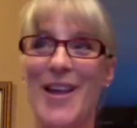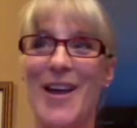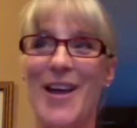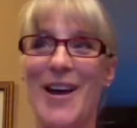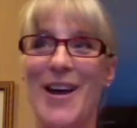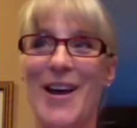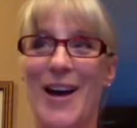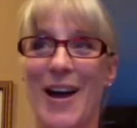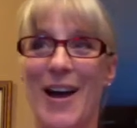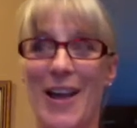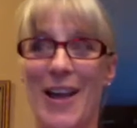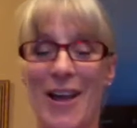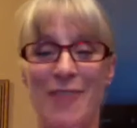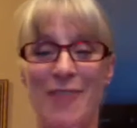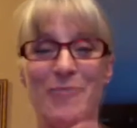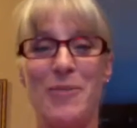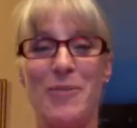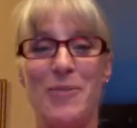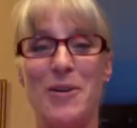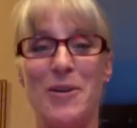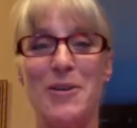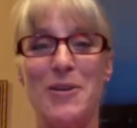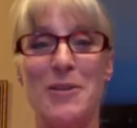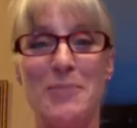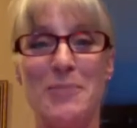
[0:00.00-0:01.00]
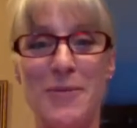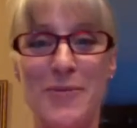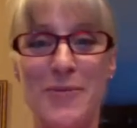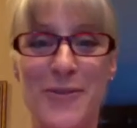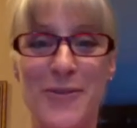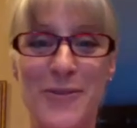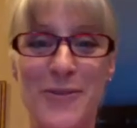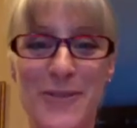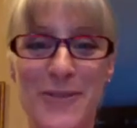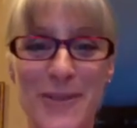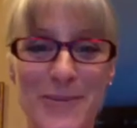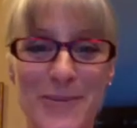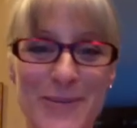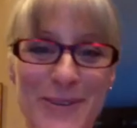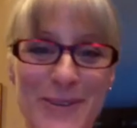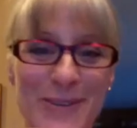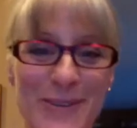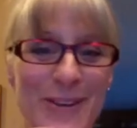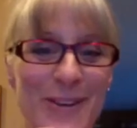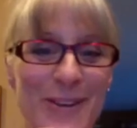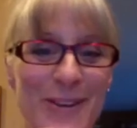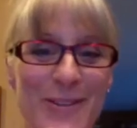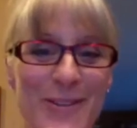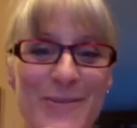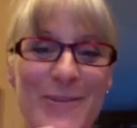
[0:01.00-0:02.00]
I have picked up a few tips
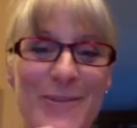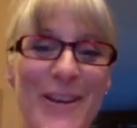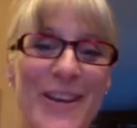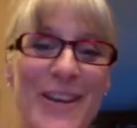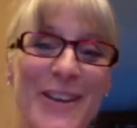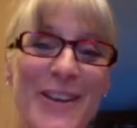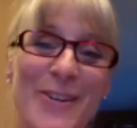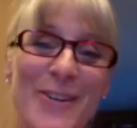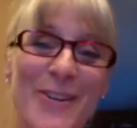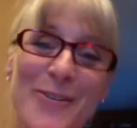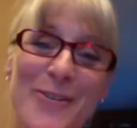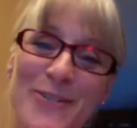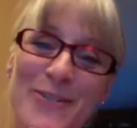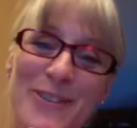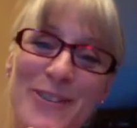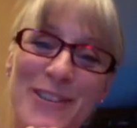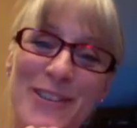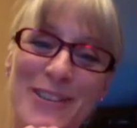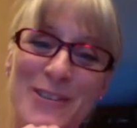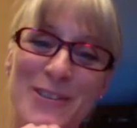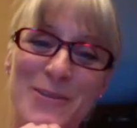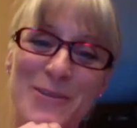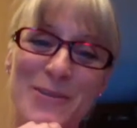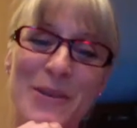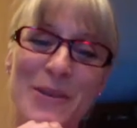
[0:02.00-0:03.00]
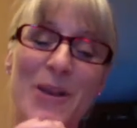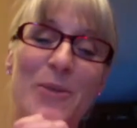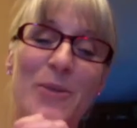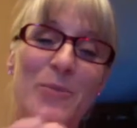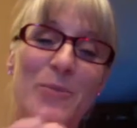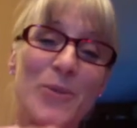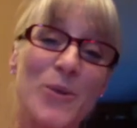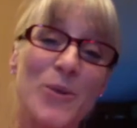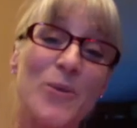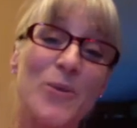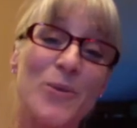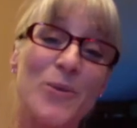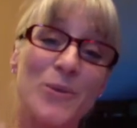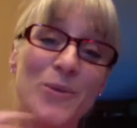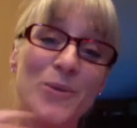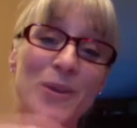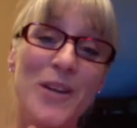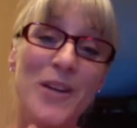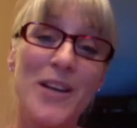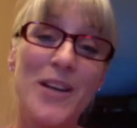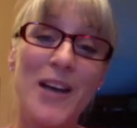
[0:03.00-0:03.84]
along the way, and hopefully these will help you